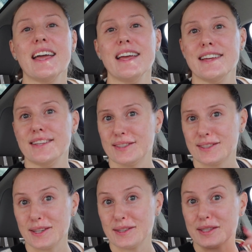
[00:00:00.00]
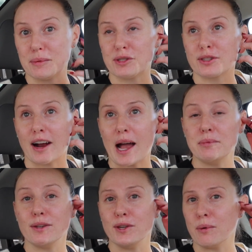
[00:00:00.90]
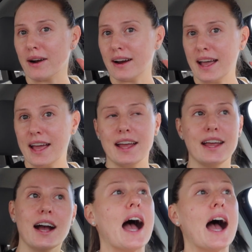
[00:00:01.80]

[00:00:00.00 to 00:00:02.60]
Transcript: is subscribed. If you are, hey,